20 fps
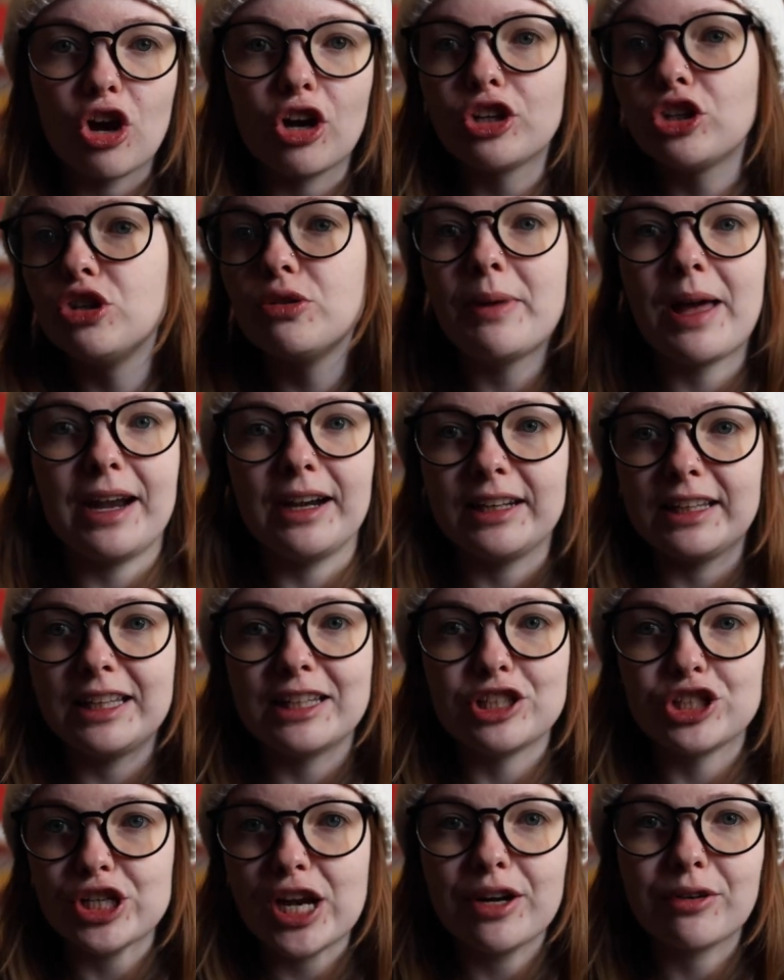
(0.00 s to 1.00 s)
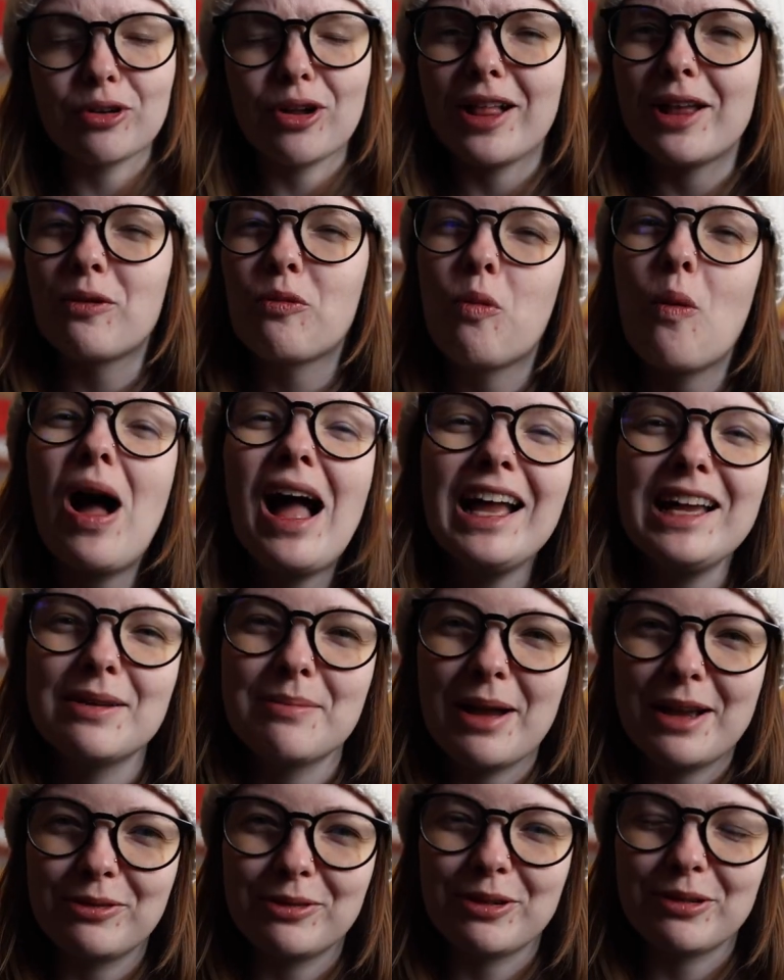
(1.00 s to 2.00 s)
on humanity in general and why
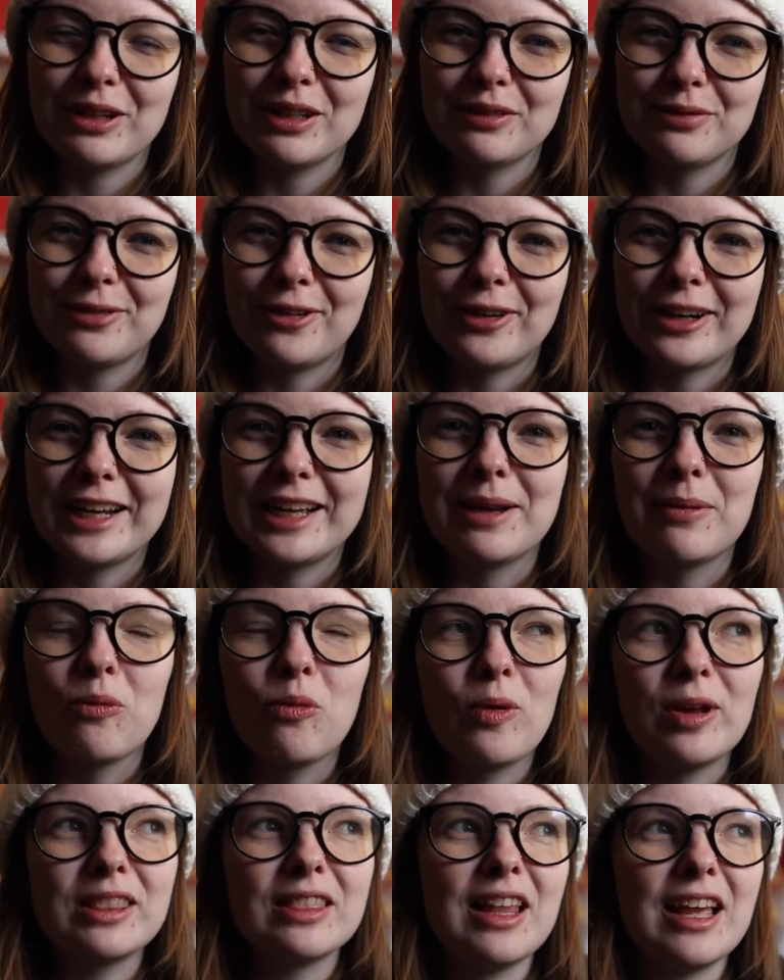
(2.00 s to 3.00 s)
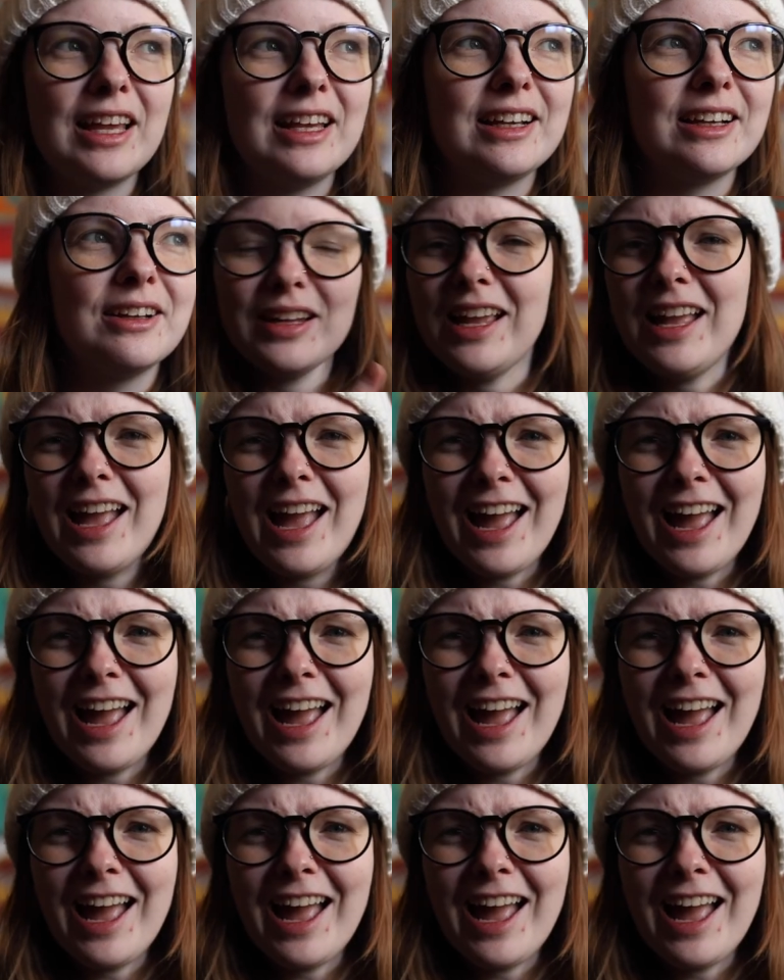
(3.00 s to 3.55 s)
am I rooting for him when, like,